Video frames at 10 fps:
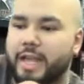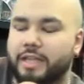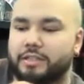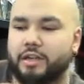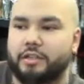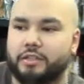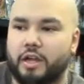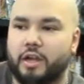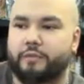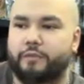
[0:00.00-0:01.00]
It starts
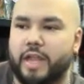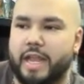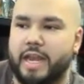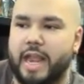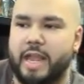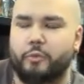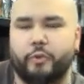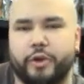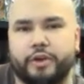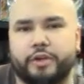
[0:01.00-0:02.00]
off in a
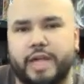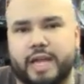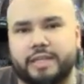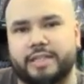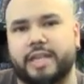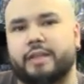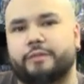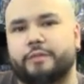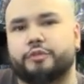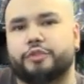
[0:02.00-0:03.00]
weird kind of setting
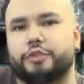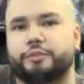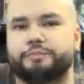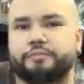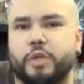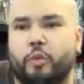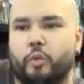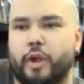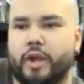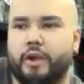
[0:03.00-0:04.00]
future
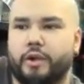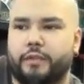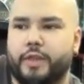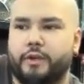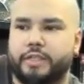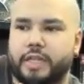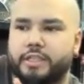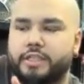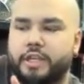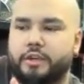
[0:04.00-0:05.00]
where there is
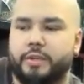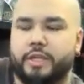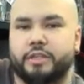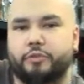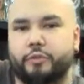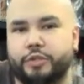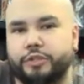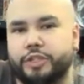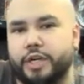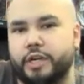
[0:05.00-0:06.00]
a gentleman in his
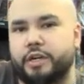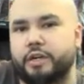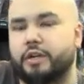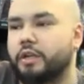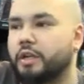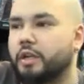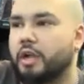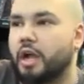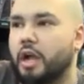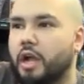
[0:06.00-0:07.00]
wheelchair
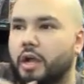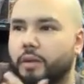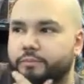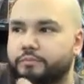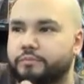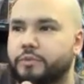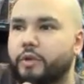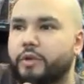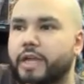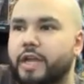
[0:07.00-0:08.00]
um,
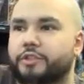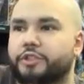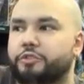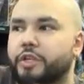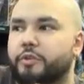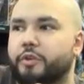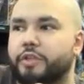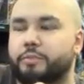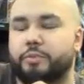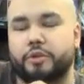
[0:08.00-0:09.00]
going down the street where
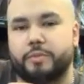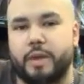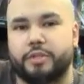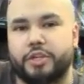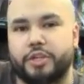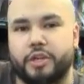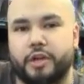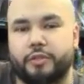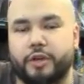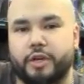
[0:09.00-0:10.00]
he's approached by a bunch of
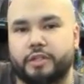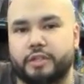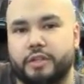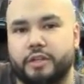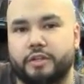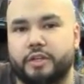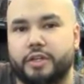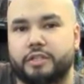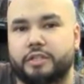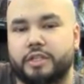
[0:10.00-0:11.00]
young thugs. Now, the young
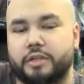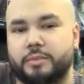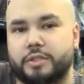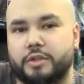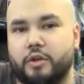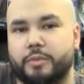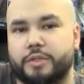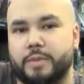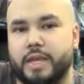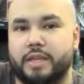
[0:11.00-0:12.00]
thugs see him as a
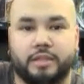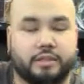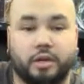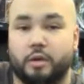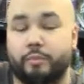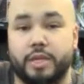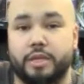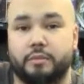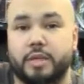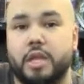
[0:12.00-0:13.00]
homeless man and they start
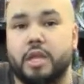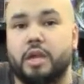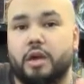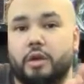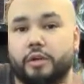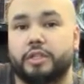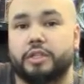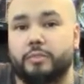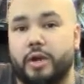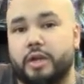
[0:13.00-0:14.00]
beating him. Or a good
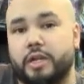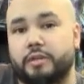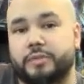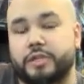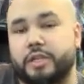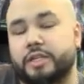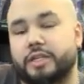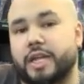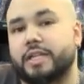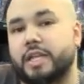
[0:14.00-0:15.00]
Samaritan comes in, he
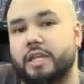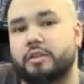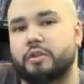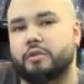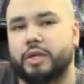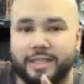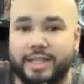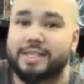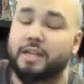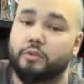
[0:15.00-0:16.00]
decides, hey, you know what?
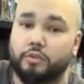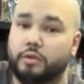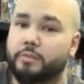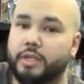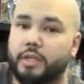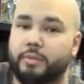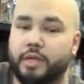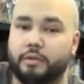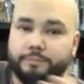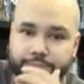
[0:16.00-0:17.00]
That's not cool. I'm going to help
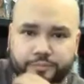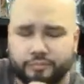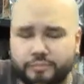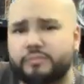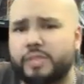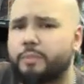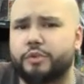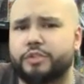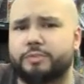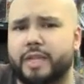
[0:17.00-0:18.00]
out.
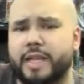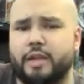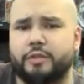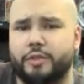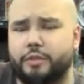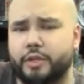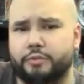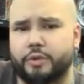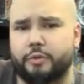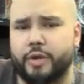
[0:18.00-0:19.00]
Pulls a blade out, the
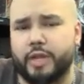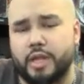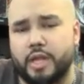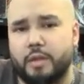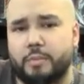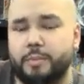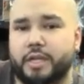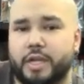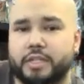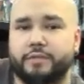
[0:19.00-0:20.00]
thugs run away. But
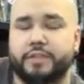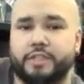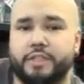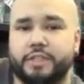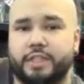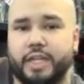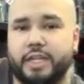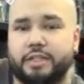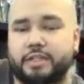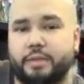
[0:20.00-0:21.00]
because of his good
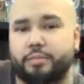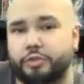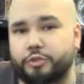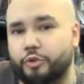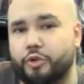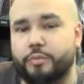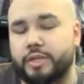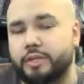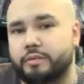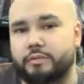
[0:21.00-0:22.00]
deeds, the
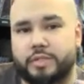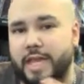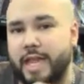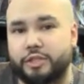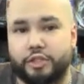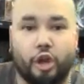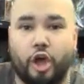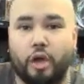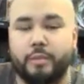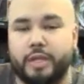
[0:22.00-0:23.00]
patrolman slash
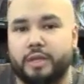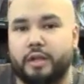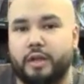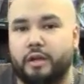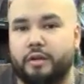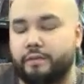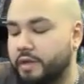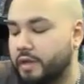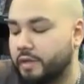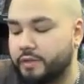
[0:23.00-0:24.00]
lawman of
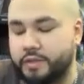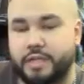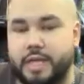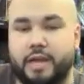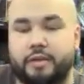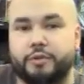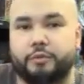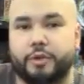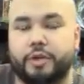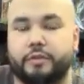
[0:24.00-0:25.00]
uh, this town or
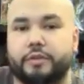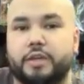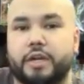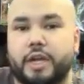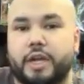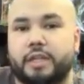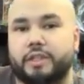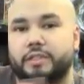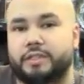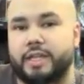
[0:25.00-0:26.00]
whatever
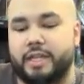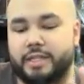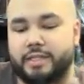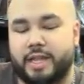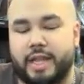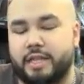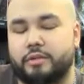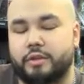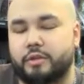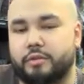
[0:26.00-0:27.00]
they decide they say hey
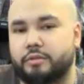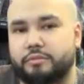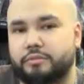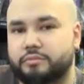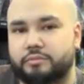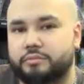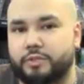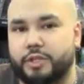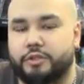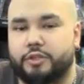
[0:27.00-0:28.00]
you know
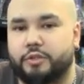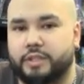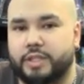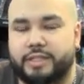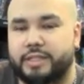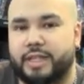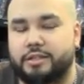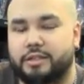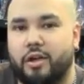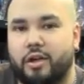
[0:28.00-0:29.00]
what are you doing that's
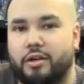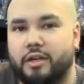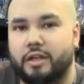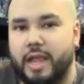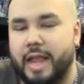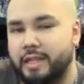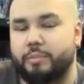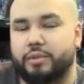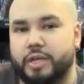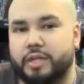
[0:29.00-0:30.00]
against the law and they
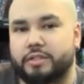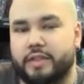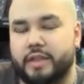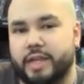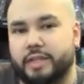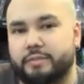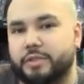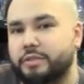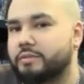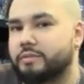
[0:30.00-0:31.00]
put guns to the heads
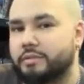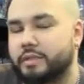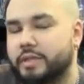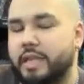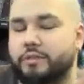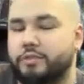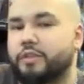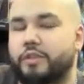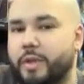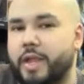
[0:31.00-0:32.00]
but as you
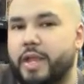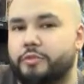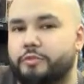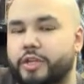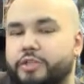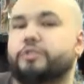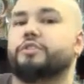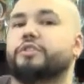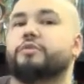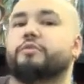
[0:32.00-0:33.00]
turn the page we're
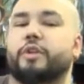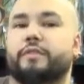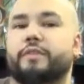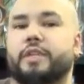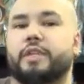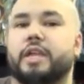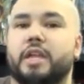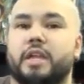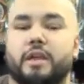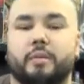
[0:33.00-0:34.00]
introduced to one of the
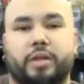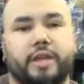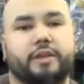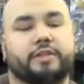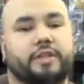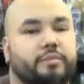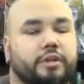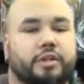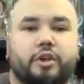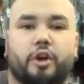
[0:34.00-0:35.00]
players in the
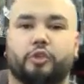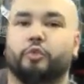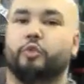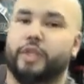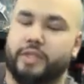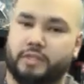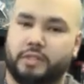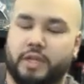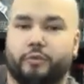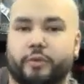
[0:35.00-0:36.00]
book called
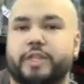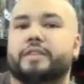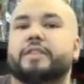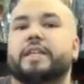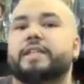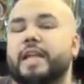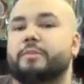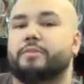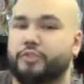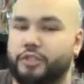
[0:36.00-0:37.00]
Reese now Reese is
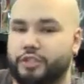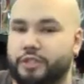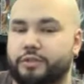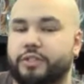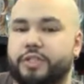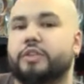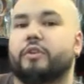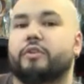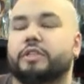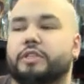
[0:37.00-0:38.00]
a musician she's
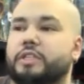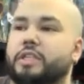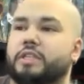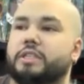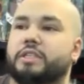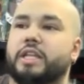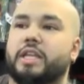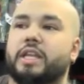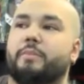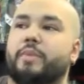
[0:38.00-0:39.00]
go she's
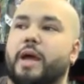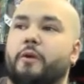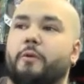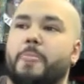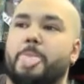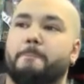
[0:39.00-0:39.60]
singing about